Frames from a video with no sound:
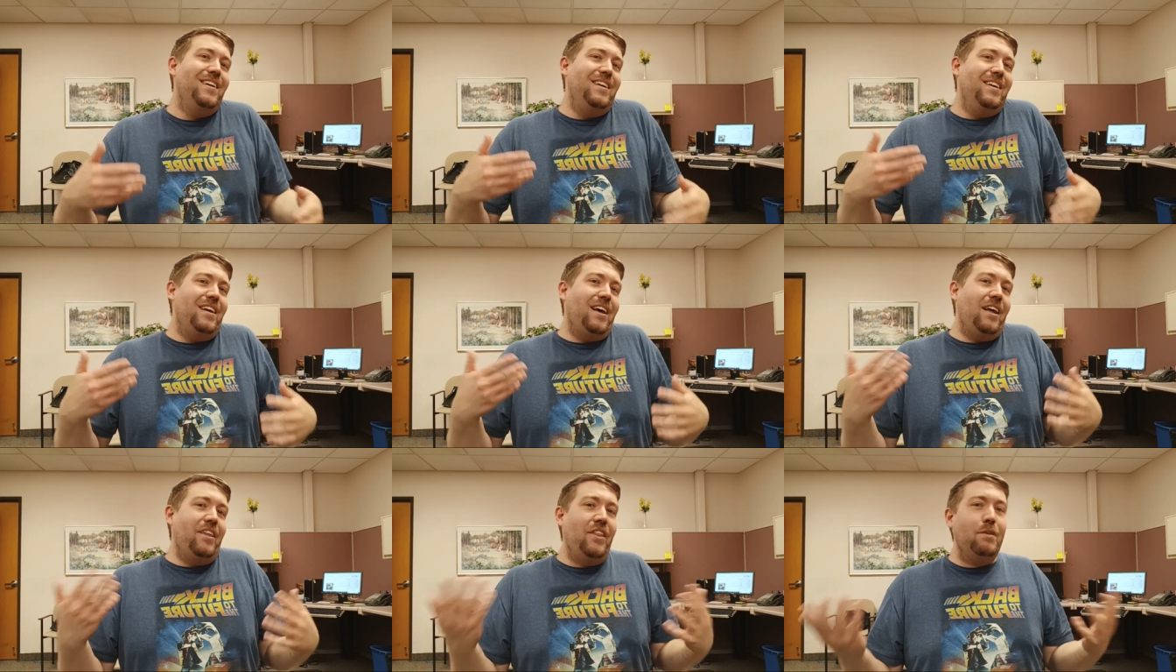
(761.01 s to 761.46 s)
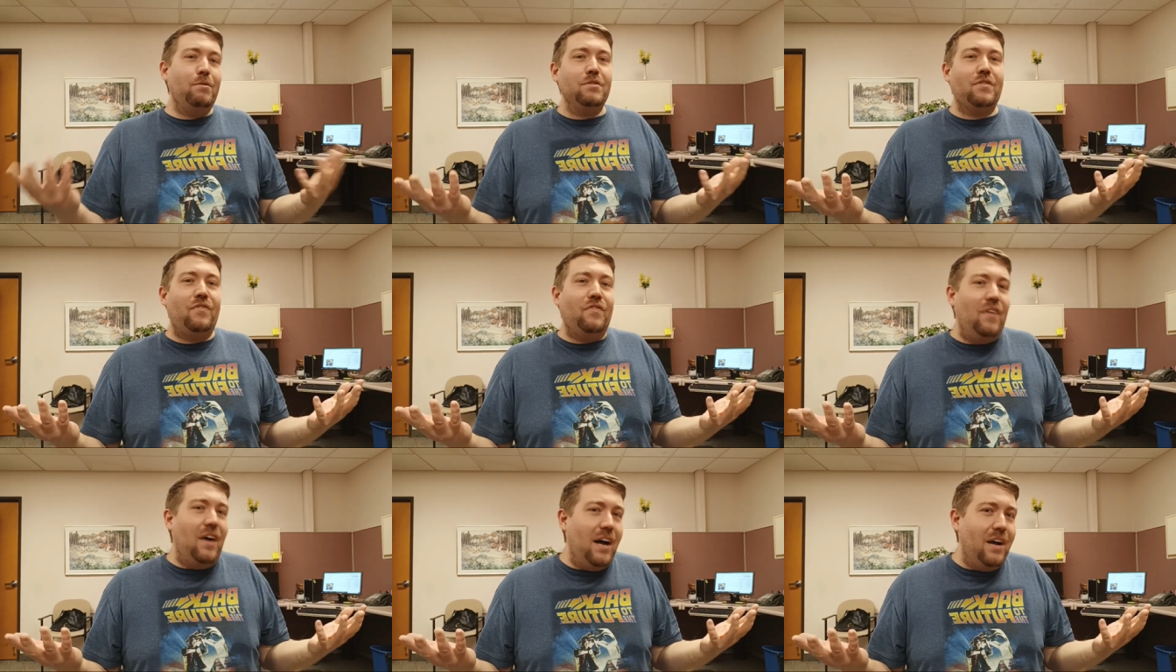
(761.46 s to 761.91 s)
I think it was
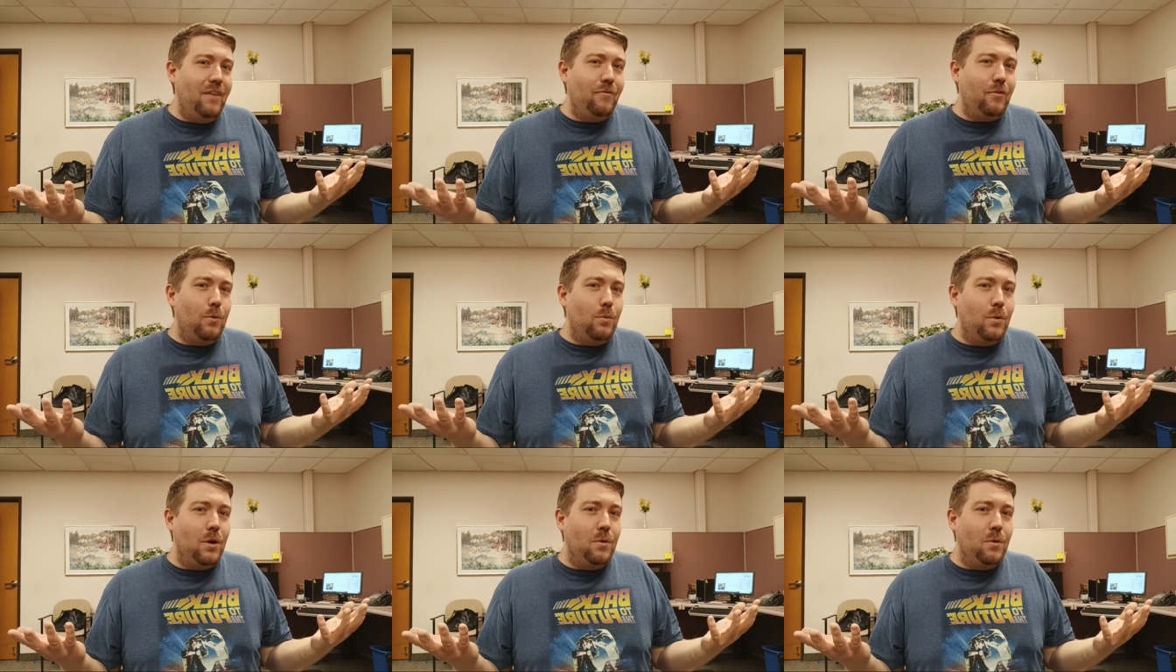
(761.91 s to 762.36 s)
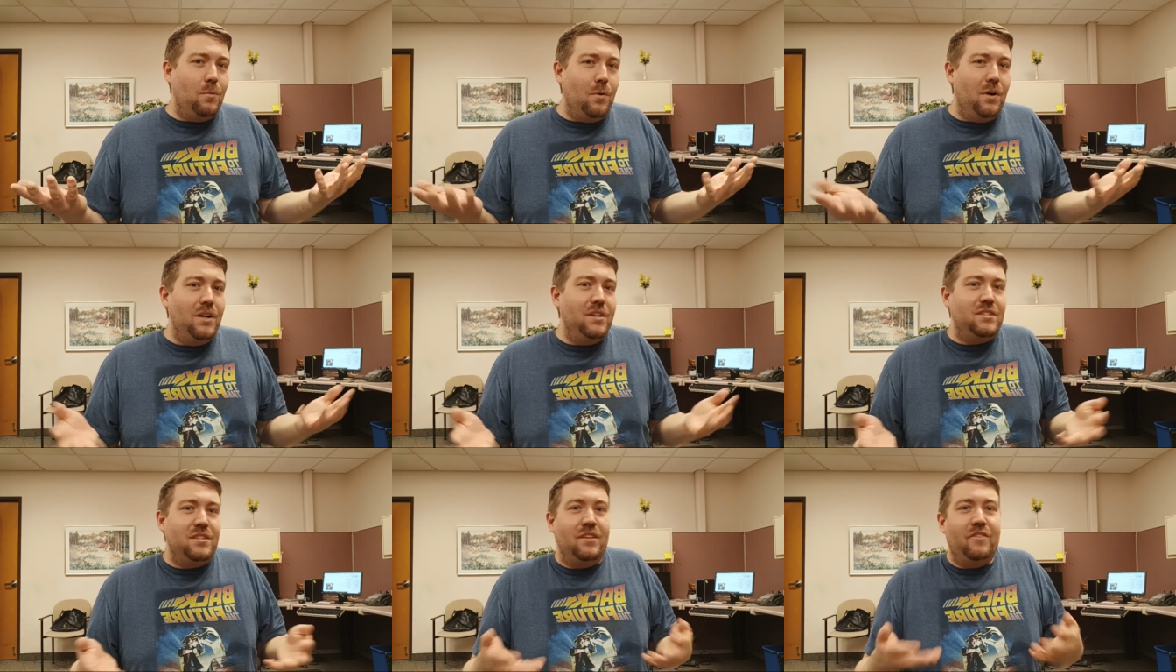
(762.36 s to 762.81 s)
fine for what it
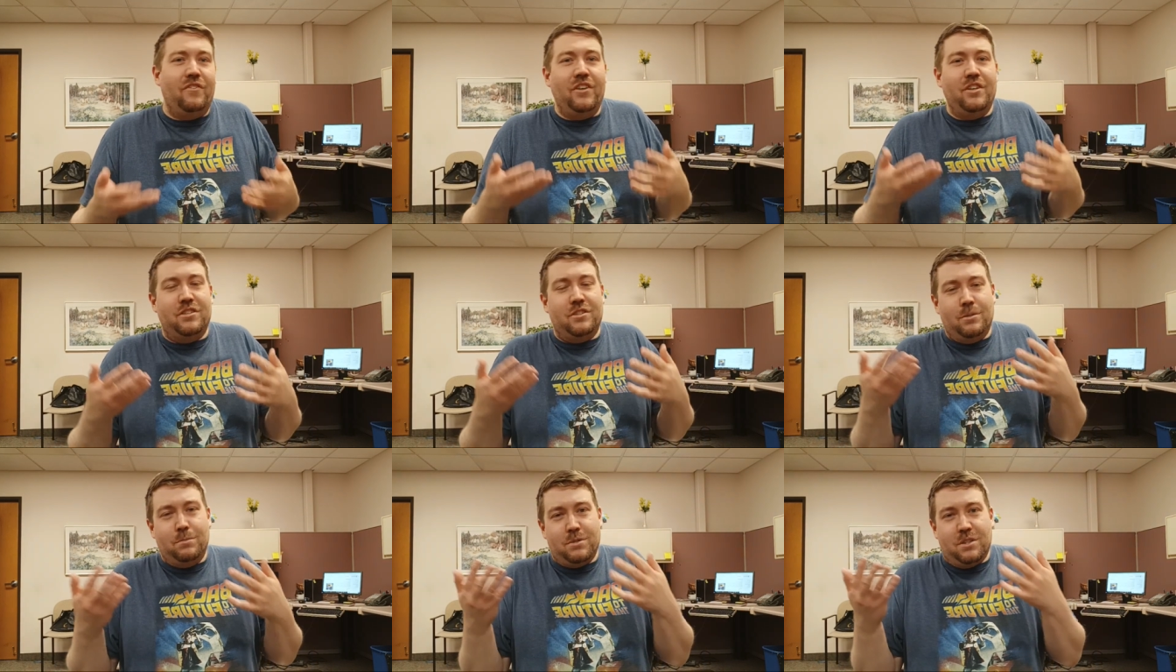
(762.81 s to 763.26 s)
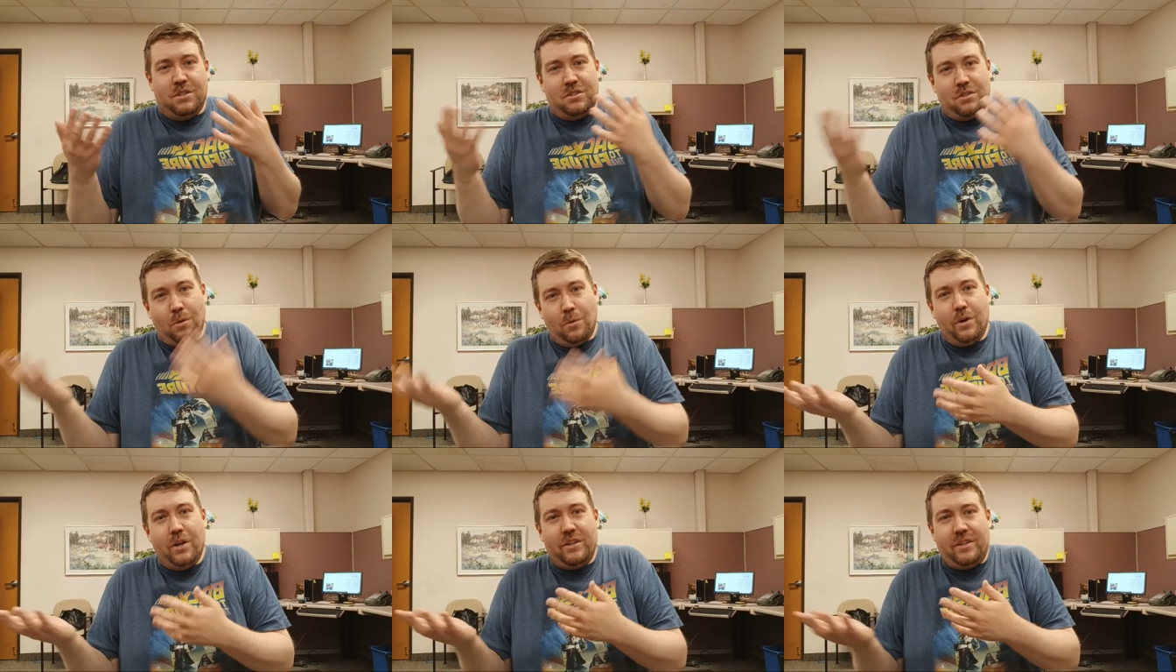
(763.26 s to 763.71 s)
was, and I think in terms of
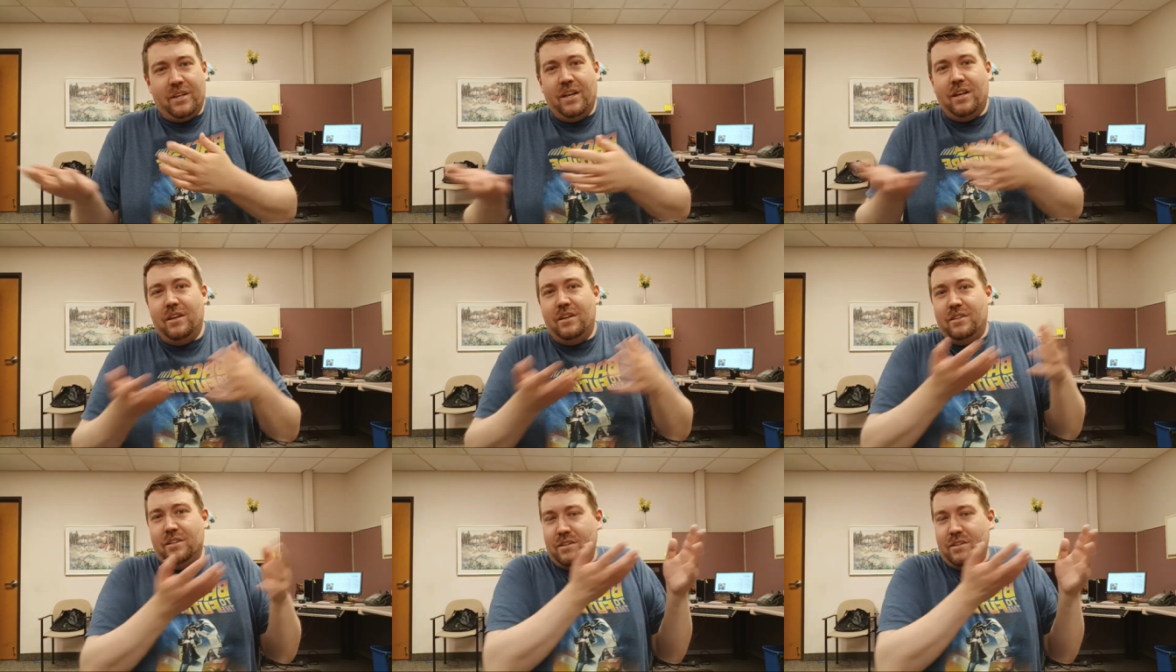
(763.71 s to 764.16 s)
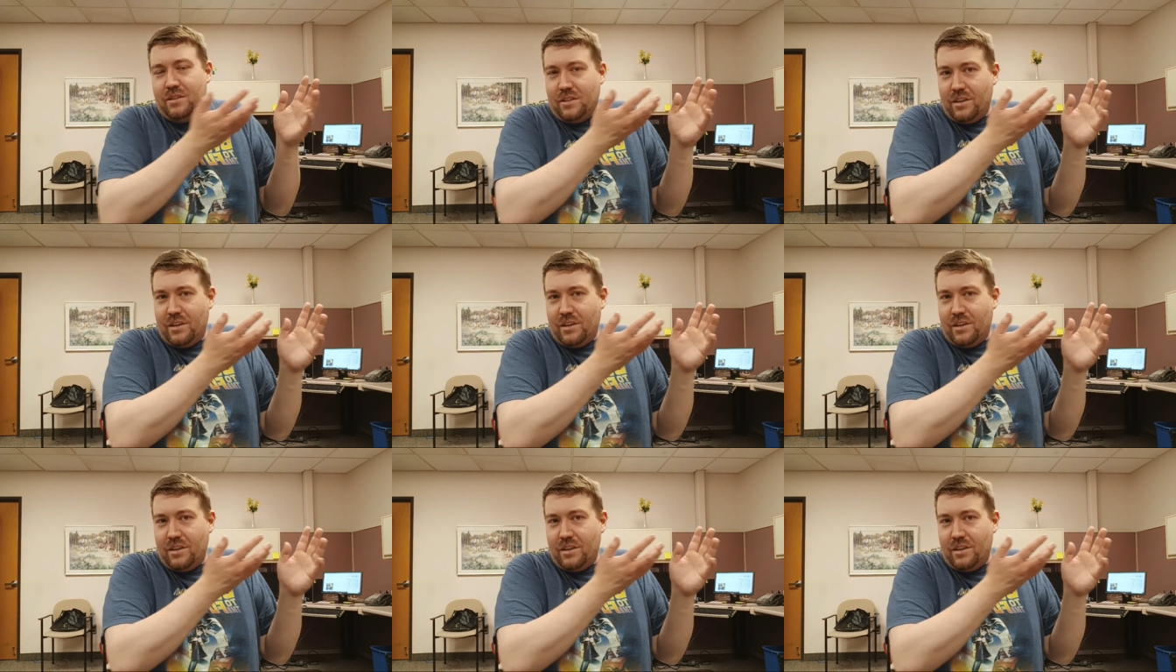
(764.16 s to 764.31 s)
storytelling and